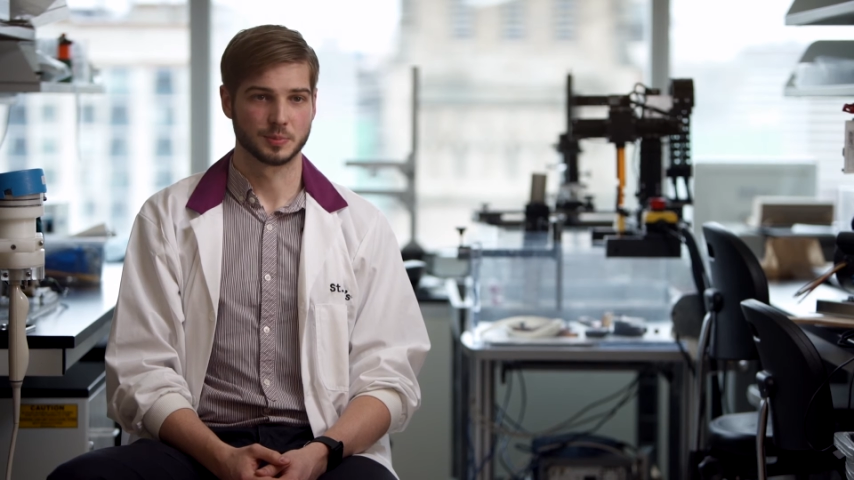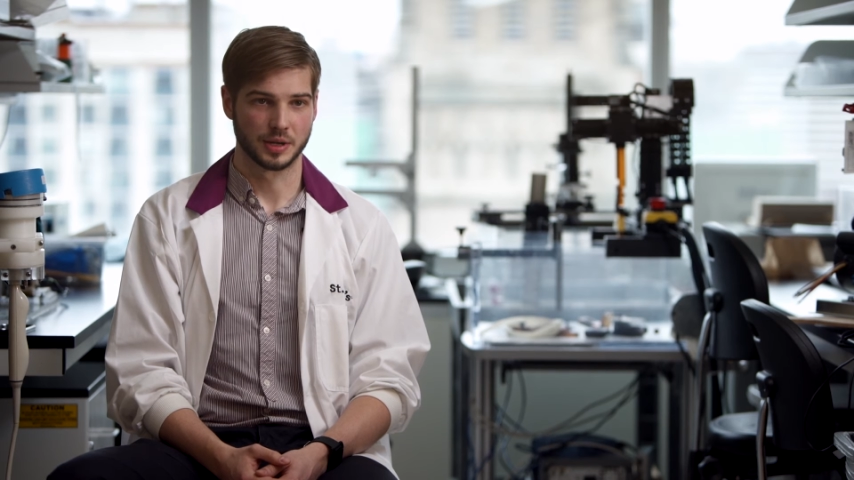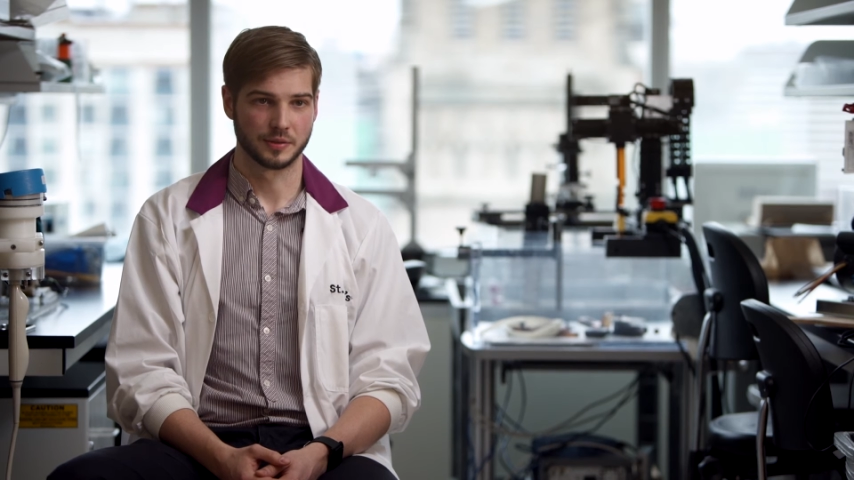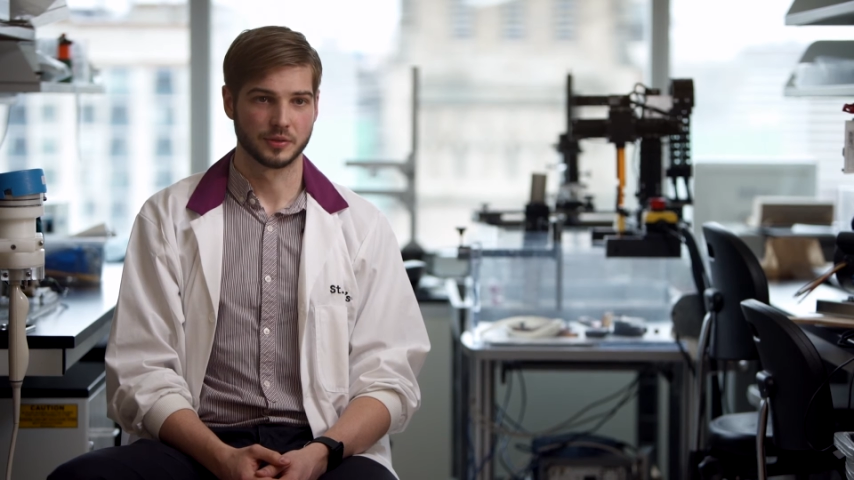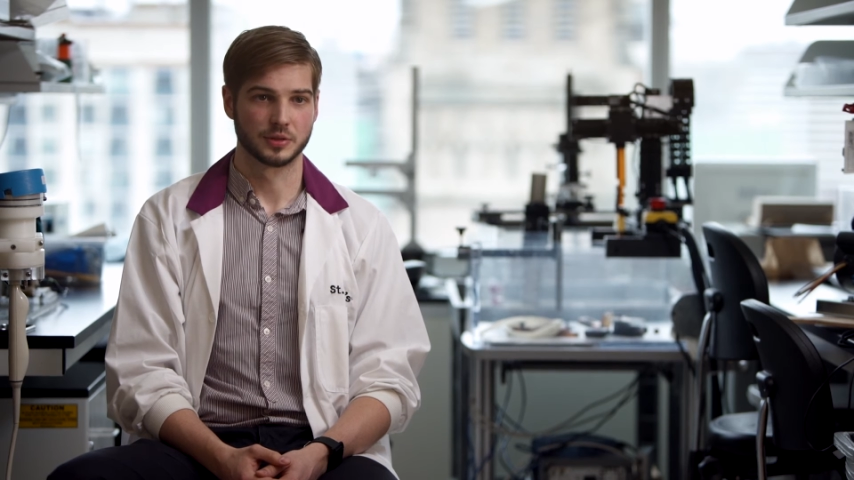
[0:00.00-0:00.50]

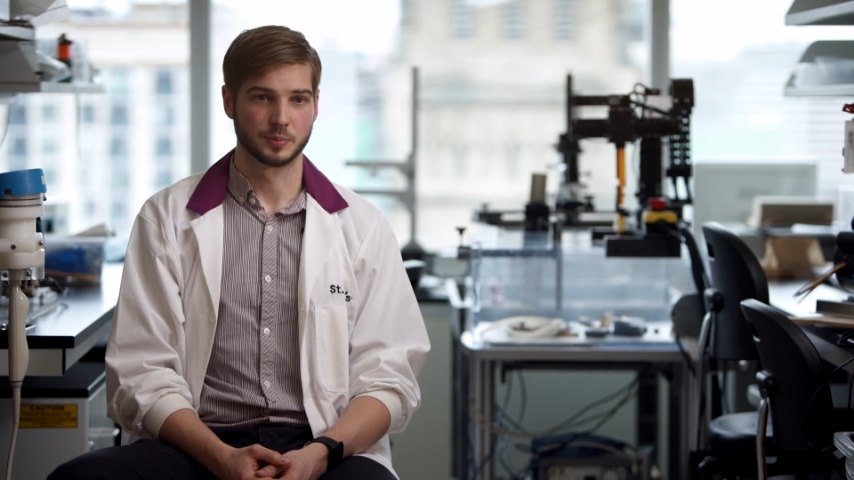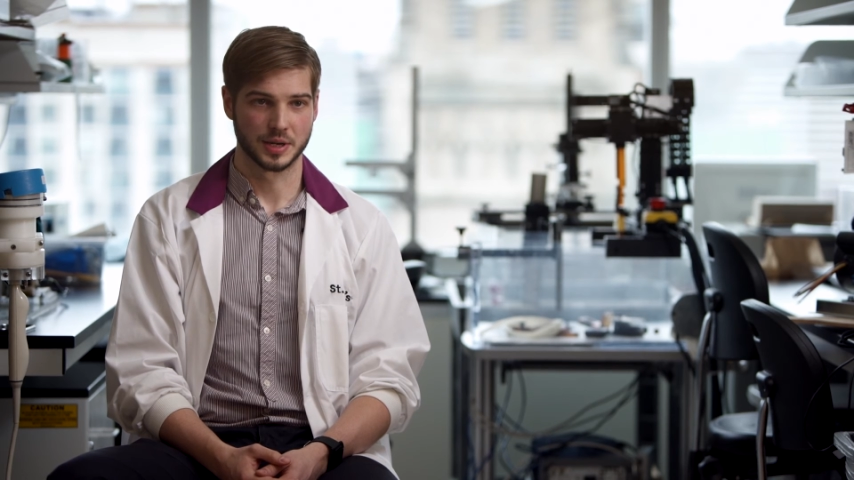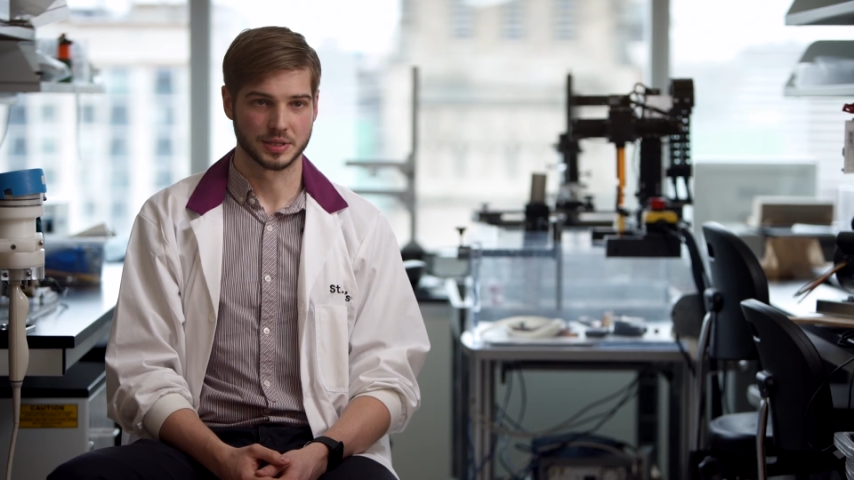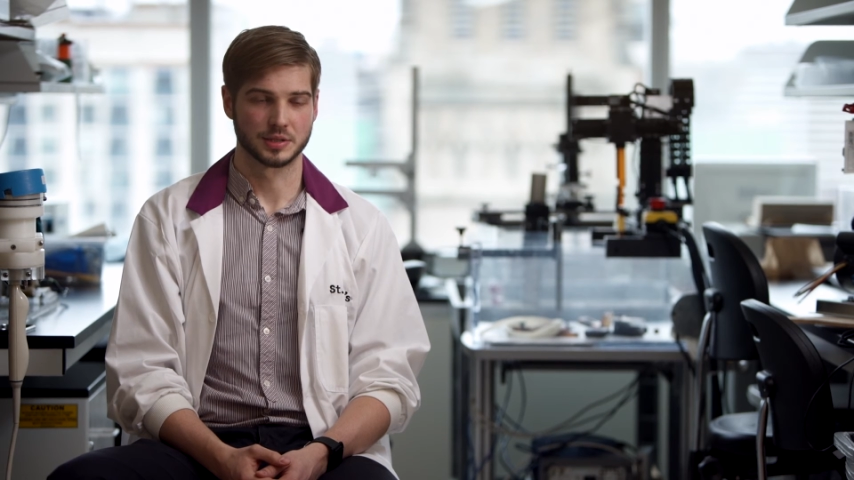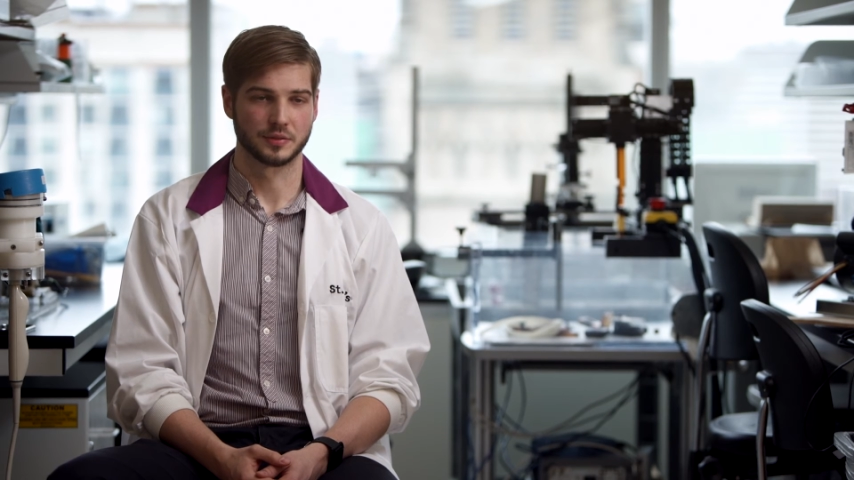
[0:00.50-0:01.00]
blood for the
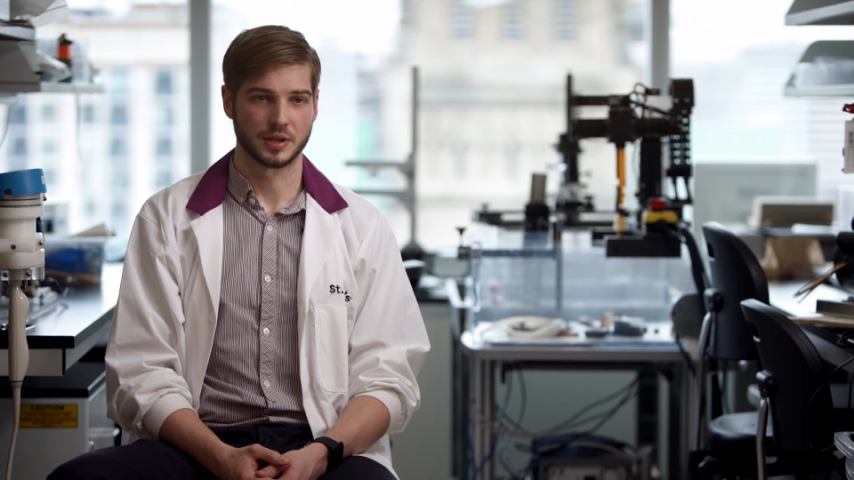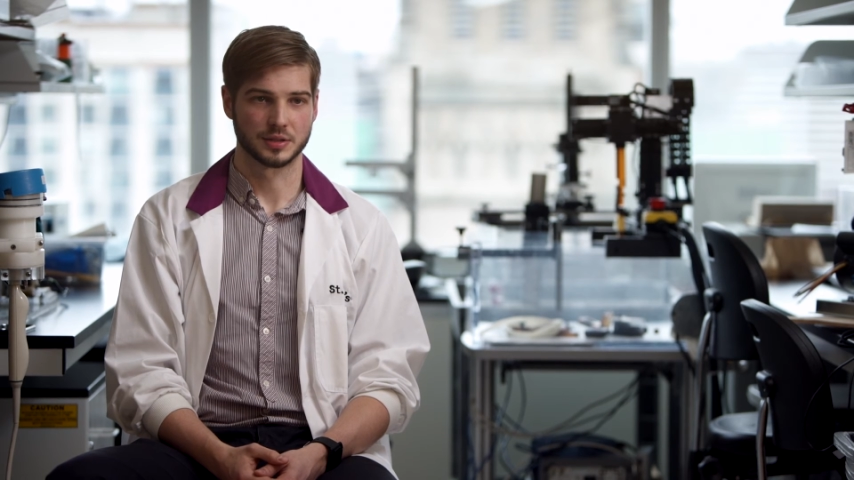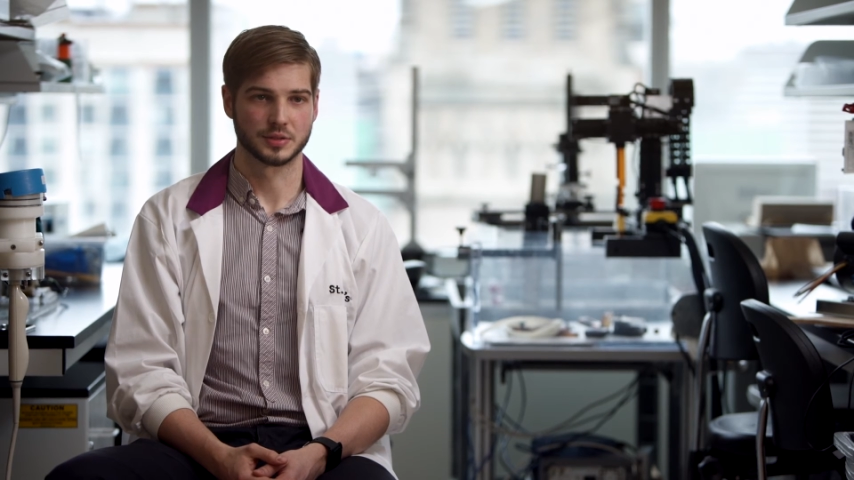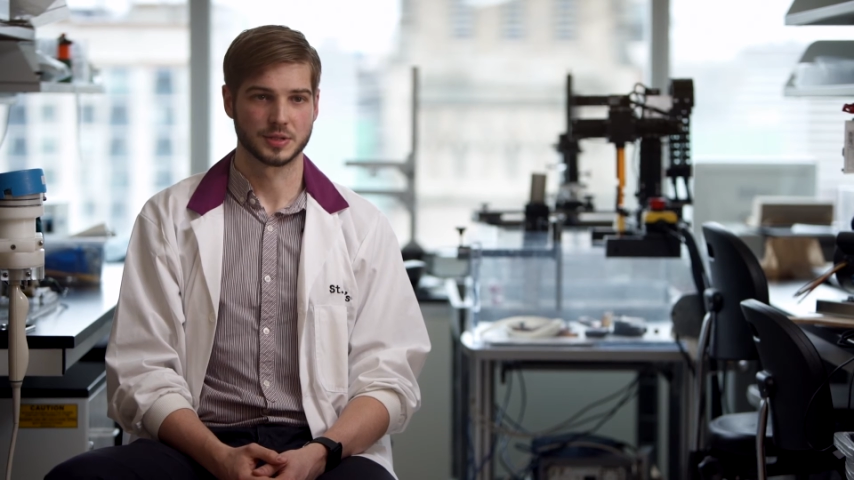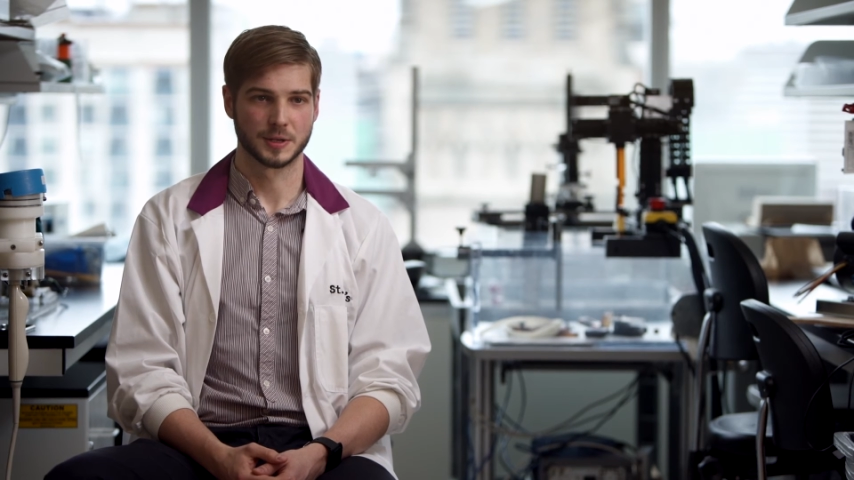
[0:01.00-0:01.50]
presence of
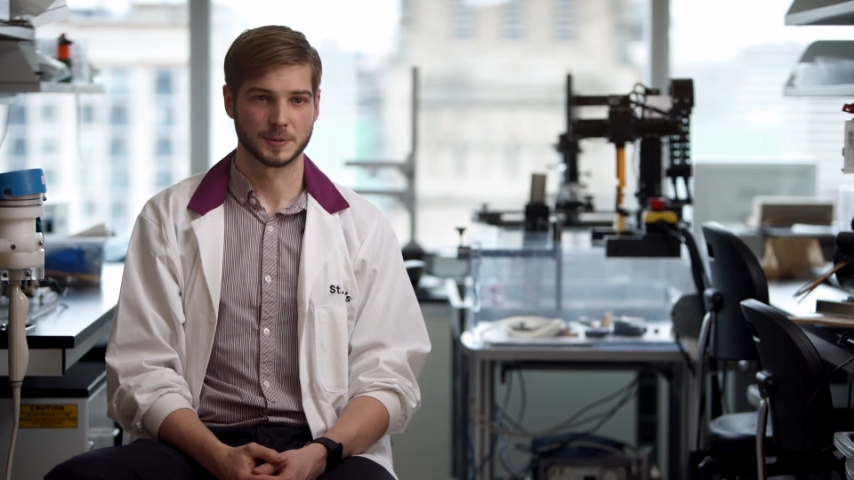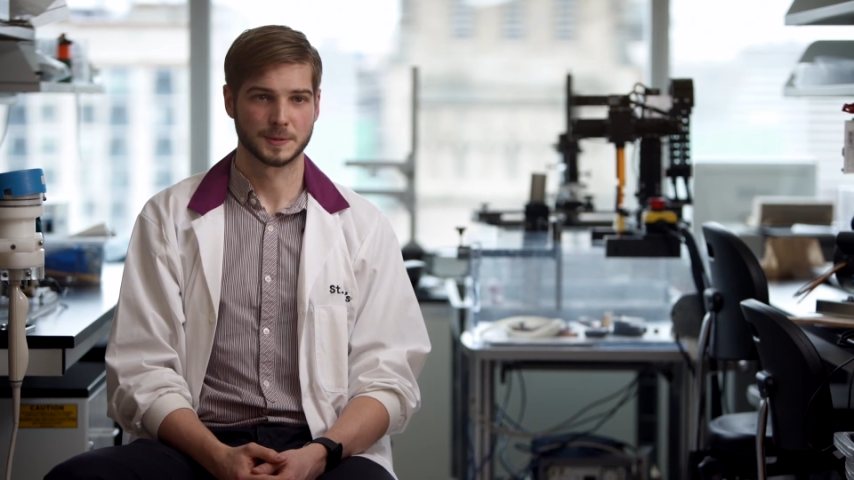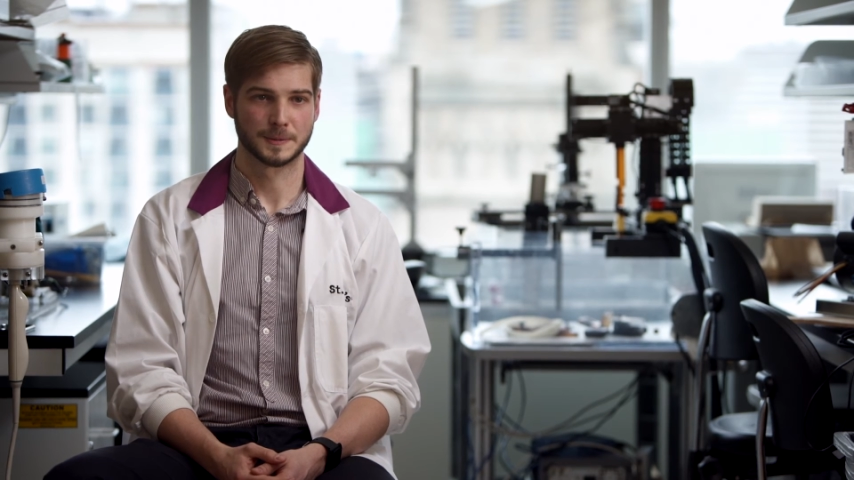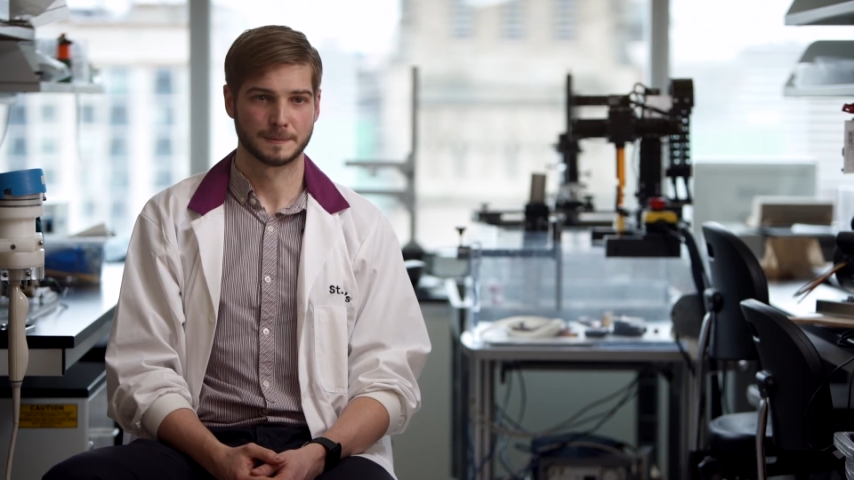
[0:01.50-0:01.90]
cancer cells.